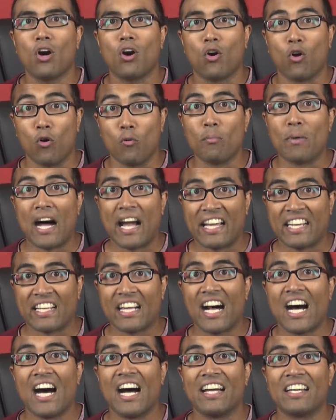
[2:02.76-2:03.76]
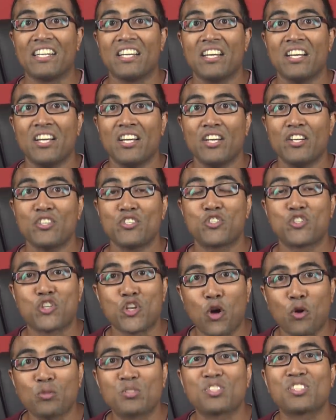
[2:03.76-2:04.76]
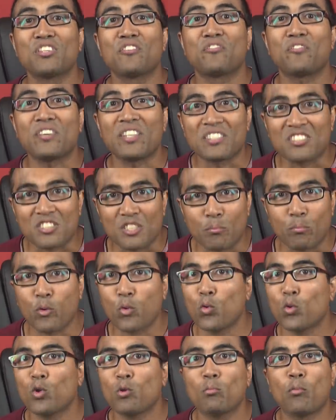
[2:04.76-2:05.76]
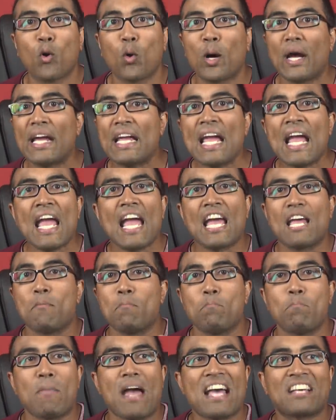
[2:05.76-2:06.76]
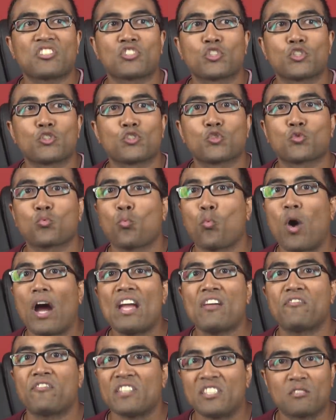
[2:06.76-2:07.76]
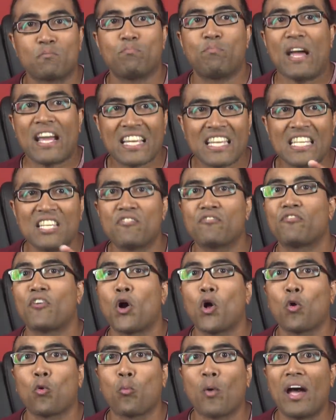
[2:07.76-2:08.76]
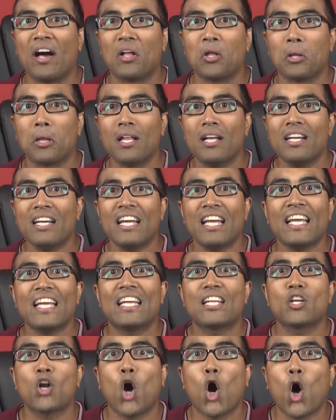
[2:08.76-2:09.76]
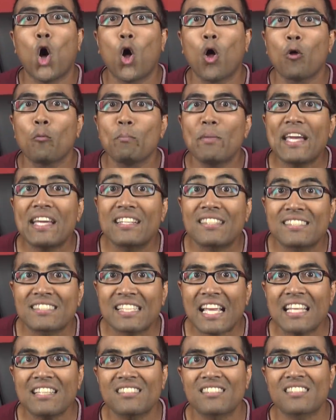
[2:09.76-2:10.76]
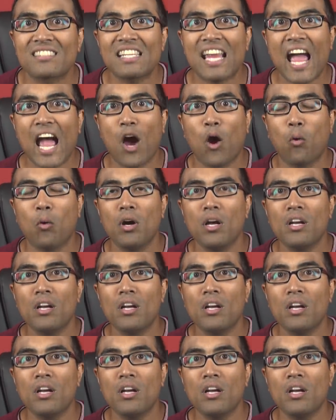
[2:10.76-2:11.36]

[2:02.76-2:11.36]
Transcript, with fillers: Oh my God. Joseph is the pool boy and master's wife is Becky Falwell. It all makes sense now.